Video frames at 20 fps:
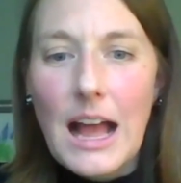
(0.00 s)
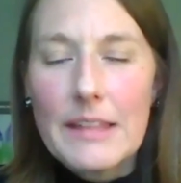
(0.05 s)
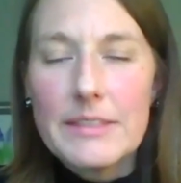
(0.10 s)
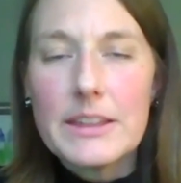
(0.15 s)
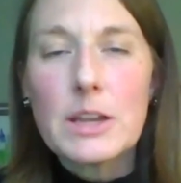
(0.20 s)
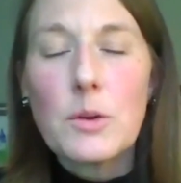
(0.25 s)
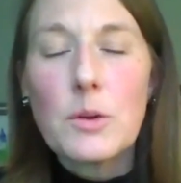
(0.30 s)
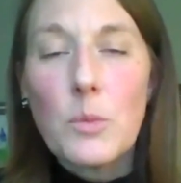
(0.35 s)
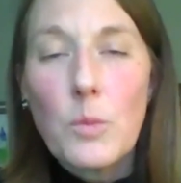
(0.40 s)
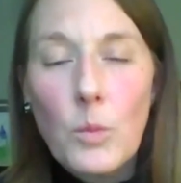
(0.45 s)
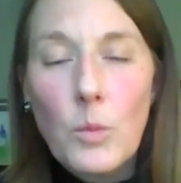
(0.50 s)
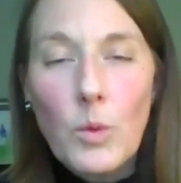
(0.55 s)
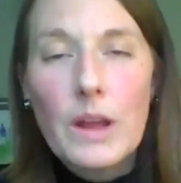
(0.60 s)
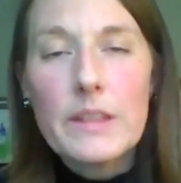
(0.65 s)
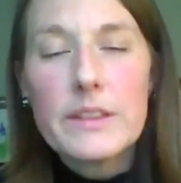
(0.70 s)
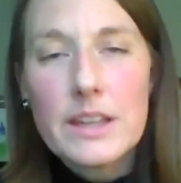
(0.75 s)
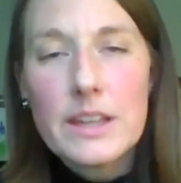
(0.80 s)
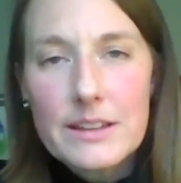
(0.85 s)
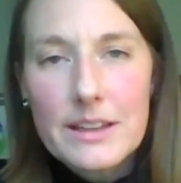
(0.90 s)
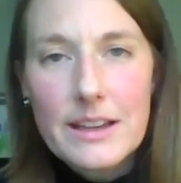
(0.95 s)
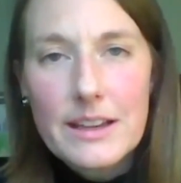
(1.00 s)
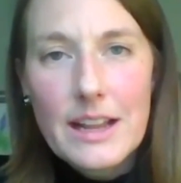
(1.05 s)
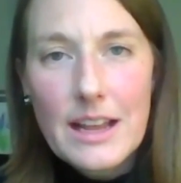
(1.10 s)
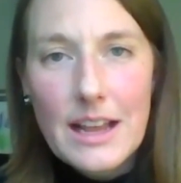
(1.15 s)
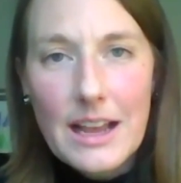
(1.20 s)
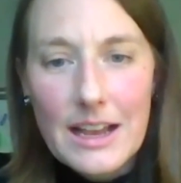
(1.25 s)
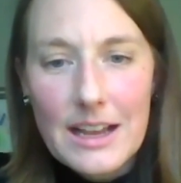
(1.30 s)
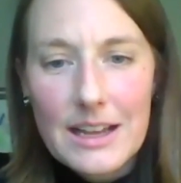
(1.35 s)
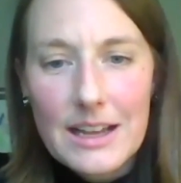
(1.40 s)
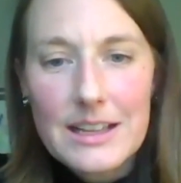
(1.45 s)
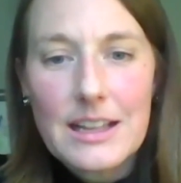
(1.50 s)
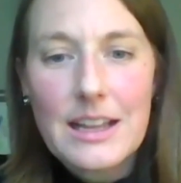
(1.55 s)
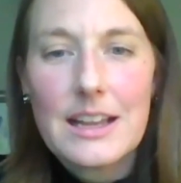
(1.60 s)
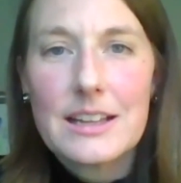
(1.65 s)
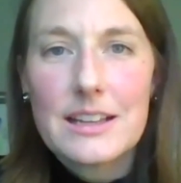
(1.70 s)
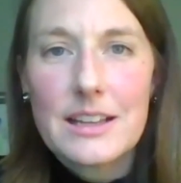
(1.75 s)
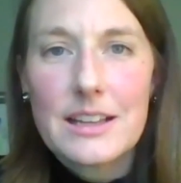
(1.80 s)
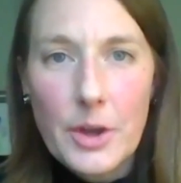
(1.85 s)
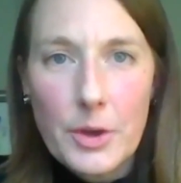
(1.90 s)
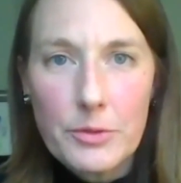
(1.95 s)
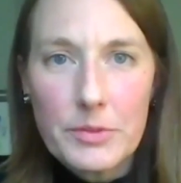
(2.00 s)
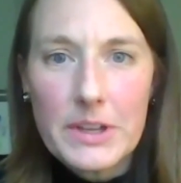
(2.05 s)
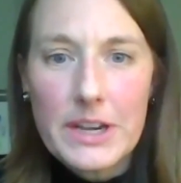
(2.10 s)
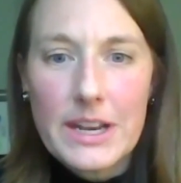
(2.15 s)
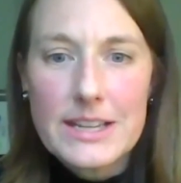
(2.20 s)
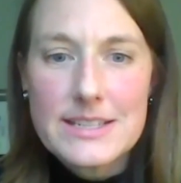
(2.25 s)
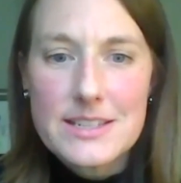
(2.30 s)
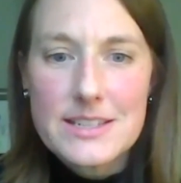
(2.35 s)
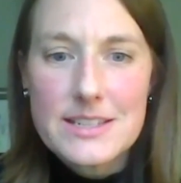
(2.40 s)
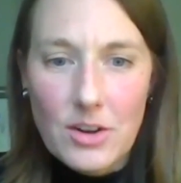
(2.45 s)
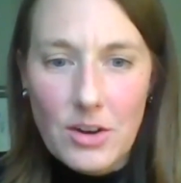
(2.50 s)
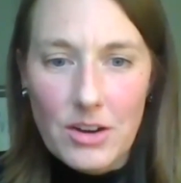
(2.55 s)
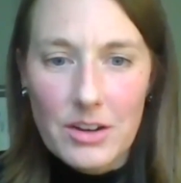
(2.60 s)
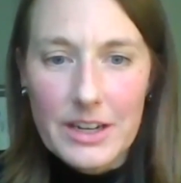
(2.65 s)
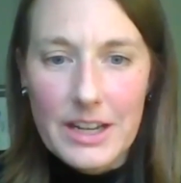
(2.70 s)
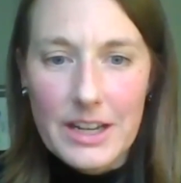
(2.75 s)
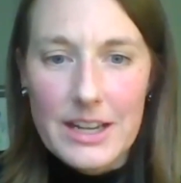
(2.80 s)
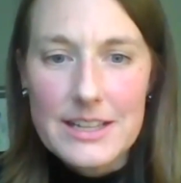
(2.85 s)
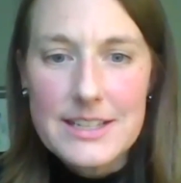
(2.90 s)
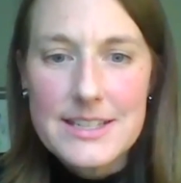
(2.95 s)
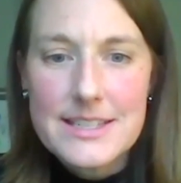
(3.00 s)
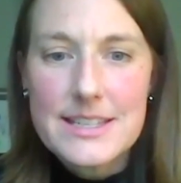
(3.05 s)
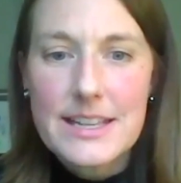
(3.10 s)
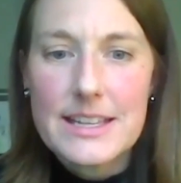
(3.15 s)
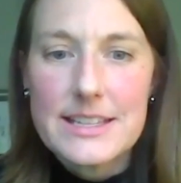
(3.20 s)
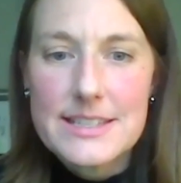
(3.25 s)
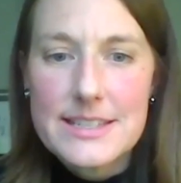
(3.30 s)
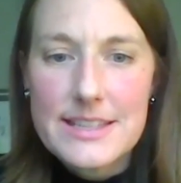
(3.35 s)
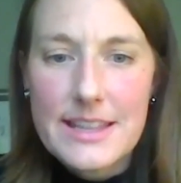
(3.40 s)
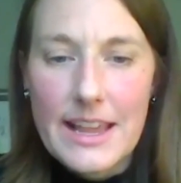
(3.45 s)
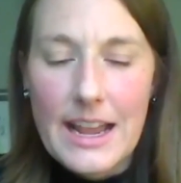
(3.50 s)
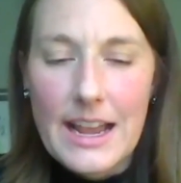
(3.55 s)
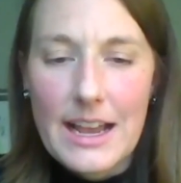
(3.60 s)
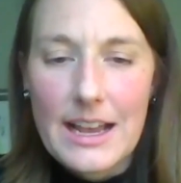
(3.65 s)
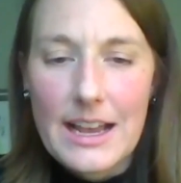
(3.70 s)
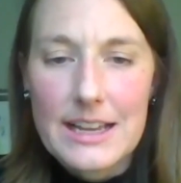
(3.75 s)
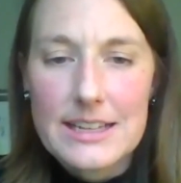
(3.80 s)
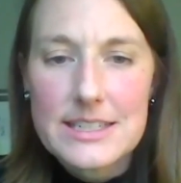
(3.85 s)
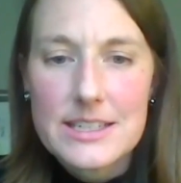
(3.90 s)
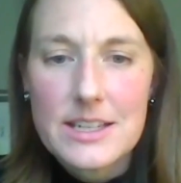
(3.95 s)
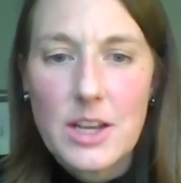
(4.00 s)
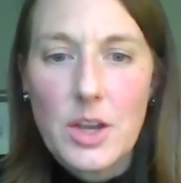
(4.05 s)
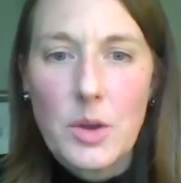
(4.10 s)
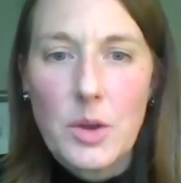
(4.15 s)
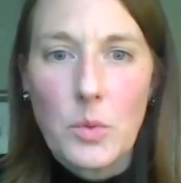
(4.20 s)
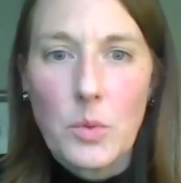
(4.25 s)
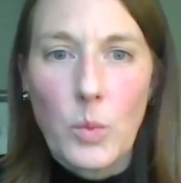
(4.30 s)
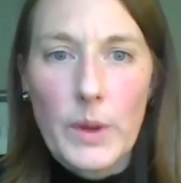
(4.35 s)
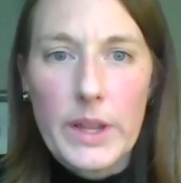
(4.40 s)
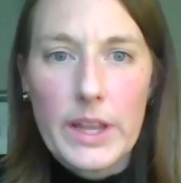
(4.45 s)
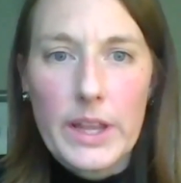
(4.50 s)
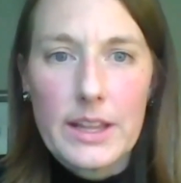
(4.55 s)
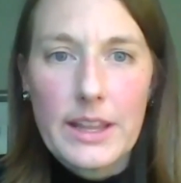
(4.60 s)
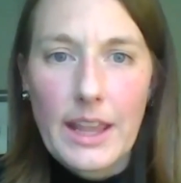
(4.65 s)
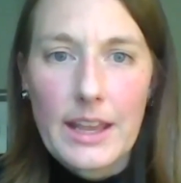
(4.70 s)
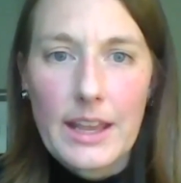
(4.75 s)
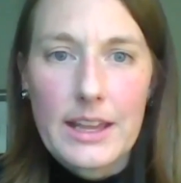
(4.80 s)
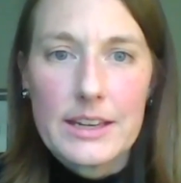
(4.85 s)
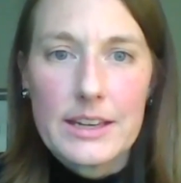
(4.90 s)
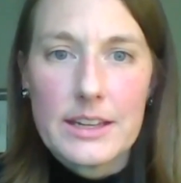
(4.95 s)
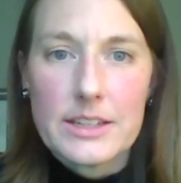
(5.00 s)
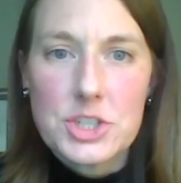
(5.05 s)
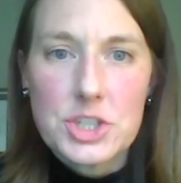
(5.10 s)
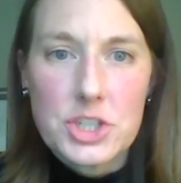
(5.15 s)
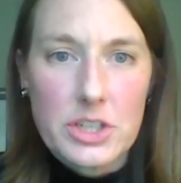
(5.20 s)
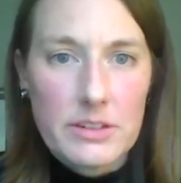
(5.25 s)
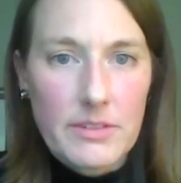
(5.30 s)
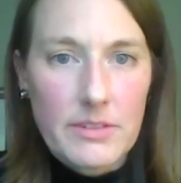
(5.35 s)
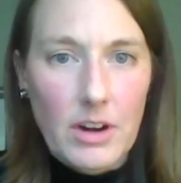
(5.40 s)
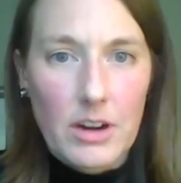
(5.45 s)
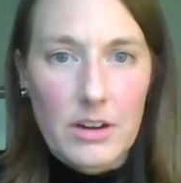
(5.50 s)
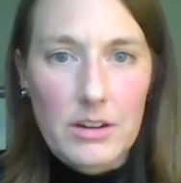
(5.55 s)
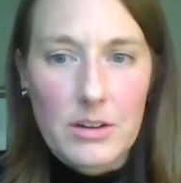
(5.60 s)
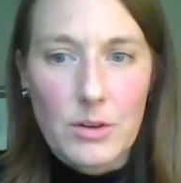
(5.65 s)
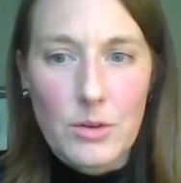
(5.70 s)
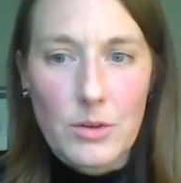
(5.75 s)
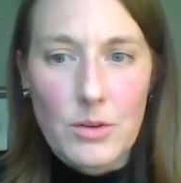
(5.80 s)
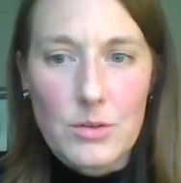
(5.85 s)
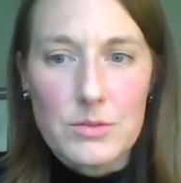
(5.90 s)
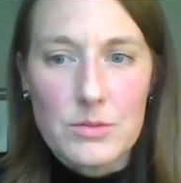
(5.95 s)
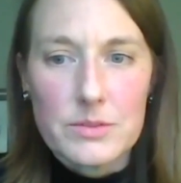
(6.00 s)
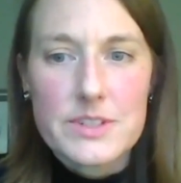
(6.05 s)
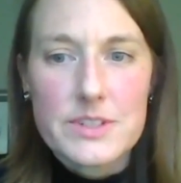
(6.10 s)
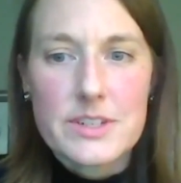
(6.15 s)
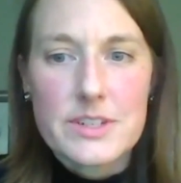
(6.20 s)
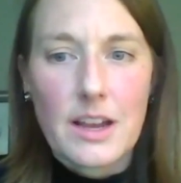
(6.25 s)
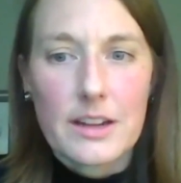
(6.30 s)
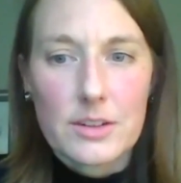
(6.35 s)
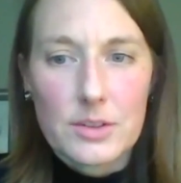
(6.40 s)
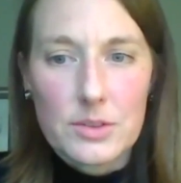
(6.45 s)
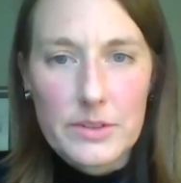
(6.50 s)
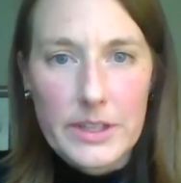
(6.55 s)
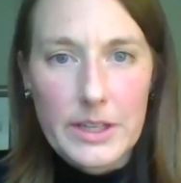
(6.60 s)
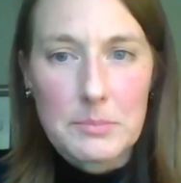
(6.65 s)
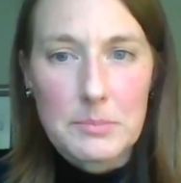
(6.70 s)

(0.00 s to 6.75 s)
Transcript: think one thing that COVID has taught us is that we can achieve our goals not only